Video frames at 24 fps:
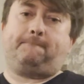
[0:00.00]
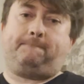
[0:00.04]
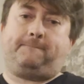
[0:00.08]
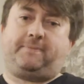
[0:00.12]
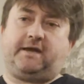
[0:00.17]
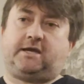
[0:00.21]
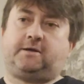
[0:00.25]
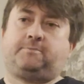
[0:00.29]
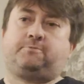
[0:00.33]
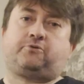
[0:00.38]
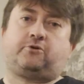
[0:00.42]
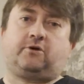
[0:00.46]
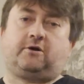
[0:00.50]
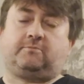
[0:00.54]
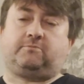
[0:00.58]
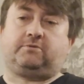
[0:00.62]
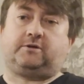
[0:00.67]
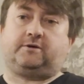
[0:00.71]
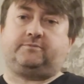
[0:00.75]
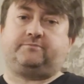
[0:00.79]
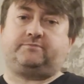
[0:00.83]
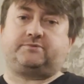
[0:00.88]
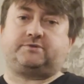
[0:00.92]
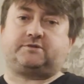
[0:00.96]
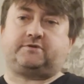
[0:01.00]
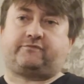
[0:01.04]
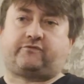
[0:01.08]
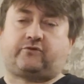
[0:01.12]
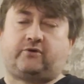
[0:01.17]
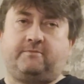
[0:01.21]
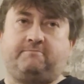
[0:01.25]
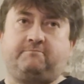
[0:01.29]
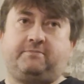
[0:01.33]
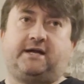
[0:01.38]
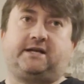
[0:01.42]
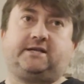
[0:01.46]
Big problems
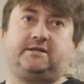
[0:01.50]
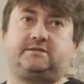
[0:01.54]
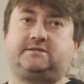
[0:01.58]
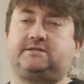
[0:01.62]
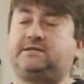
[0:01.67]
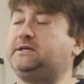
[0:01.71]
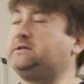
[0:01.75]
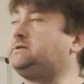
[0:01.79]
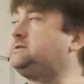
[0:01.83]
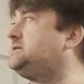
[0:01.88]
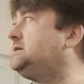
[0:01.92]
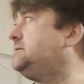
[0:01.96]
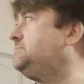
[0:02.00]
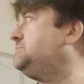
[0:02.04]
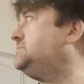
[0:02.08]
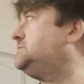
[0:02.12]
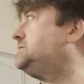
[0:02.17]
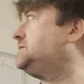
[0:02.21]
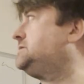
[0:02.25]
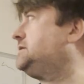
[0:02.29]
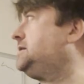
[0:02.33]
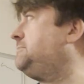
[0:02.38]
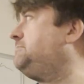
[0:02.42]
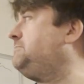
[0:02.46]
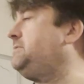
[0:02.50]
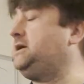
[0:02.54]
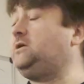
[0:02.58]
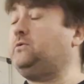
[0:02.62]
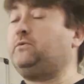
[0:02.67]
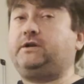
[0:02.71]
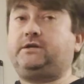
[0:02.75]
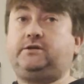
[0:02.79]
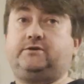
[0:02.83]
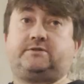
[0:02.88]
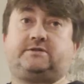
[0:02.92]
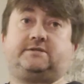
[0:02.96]
for embedded systems can be
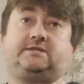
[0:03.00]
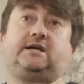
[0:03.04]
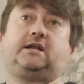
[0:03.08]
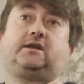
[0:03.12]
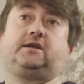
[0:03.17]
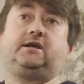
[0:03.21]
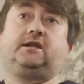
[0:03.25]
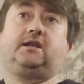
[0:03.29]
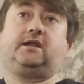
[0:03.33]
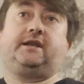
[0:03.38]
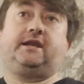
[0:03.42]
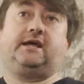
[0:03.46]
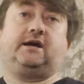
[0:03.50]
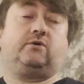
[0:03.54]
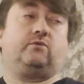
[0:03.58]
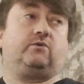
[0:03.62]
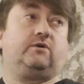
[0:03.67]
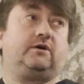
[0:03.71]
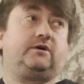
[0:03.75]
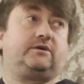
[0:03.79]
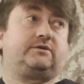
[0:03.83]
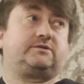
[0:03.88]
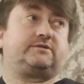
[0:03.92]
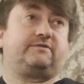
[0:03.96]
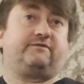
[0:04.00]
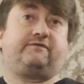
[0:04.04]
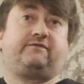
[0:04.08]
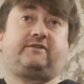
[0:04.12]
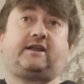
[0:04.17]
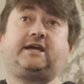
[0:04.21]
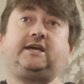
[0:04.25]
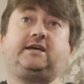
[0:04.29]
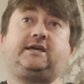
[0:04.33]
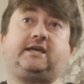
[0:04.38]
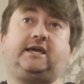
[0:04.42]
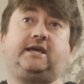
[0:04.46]
when your cellular networks are
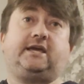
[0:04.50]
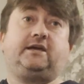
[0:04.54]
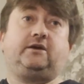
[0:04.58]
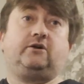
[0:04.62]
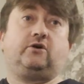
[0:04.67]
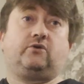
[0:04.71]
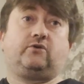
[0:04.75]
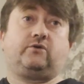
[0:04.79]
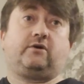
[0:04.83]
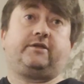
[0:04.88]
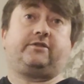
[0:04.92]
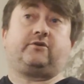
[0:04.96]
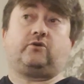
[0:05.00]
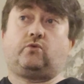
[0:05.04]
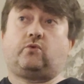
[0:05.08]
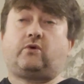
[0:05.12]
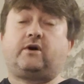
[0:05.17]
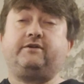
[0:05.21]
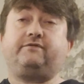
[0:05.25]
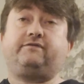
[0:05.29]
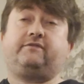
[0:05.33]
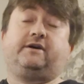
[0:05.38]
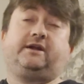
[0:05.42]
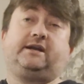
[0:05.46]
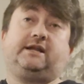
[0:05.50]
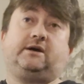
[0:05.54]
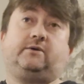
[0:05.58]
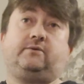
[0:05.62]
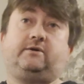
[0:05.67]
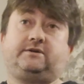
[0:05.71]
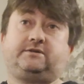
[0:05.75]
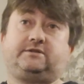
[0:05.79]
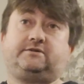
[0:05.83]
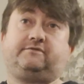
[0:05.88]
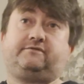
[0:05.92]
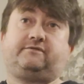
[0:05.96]
flaky or other Wi-Fi
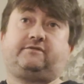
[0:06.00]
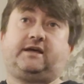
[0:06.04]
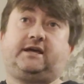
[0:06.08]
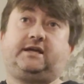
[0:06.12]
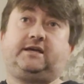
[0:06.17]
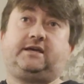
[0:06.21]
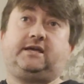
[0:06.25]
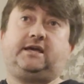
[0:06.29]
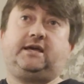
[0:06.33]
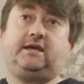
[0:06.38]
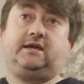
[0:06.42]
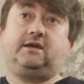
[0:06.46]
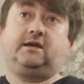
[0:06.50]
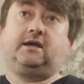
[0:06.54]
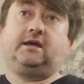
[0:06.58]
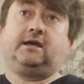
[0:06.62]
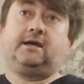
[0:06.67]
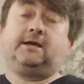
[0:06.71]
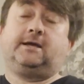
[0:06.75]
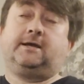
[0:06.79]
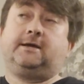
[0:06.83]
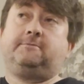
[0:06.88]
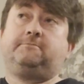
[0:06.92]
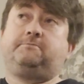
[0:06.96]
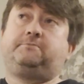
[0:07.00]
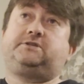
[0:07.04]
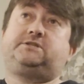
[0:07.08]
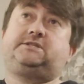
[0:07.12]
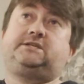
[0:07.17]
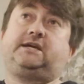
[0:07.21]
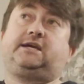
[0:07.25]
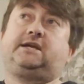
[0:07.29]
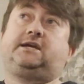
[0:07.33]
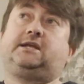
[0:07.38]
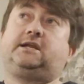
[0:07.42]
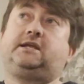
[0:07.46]
networks are flaky,
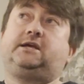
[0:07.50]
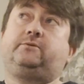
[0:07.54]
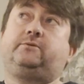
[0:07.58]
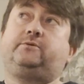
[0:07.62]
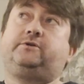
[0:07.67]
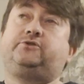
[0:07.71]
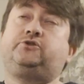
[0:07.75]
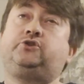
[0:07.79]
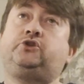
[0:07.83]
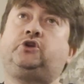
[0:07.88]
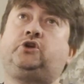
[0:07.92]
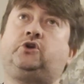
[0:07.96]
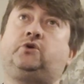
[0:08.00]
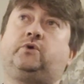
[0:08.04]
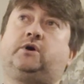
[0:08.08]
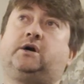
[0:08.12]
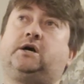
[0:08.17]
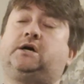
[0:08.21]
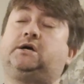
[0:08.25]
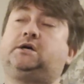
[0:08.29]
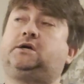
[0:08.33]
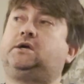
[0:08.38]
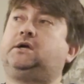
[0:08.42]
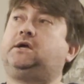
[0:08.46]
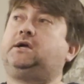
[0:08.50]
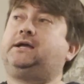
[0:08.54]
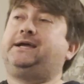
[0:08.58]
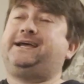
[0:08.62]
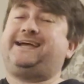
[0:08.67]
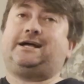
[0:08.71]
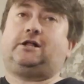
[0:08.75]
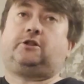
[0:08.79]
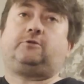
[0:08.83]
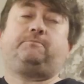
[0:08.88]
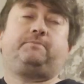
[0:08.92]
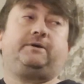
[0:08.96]
particularly with newer
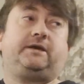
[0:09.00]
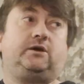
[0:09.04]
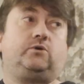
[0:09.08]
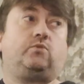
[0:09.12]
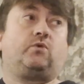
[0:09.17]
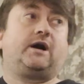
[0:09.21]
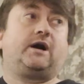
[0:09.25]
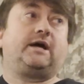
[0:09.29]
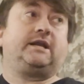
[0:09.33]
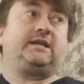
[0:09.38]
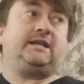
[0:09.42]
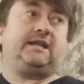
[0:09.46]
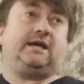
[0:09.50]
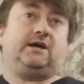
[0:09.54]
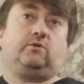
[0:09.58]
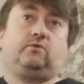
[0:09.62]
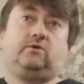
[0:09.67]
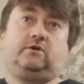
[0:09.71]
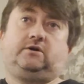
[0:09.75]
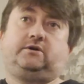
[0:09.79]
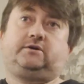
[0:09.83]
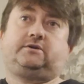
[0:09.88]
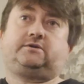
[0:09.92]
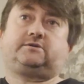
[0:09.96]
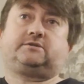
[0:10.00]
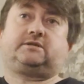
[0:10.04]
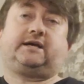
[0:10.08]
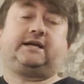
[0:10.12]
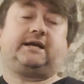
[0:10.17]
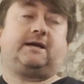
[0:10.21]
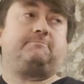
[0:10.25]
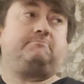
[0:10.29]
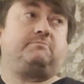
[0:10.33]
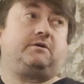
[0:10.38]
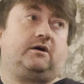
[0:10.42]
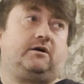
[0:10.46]
LP1 networks like
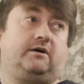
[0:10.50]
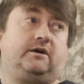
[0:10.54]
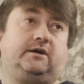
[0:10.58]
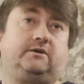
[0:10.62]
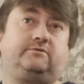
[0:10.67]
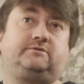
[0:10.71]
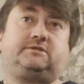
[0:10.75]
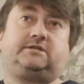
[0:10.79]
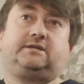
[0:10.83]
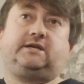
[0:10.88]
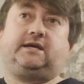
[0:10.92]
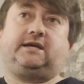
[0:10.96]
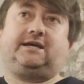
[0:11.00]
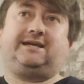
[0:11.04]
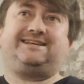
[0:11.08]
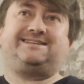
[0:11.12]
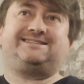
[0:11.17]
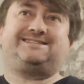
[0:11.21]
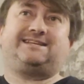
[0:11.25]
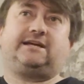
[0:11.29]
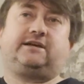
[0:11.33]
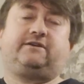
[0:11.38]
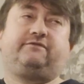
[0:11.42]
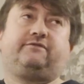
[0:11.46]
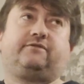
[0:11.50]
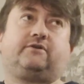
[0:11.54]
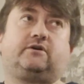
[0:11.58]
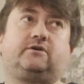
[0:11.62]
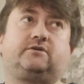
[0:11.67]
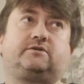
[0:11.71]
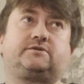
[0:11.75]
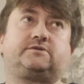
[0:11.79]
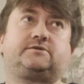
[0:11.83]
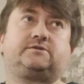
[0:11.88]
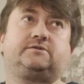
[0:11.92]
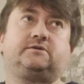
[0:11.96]
NB-IoT,
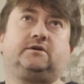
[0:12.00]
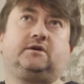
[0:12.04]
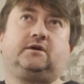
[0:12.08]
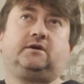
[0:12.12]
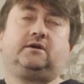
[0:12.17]
Sigfox,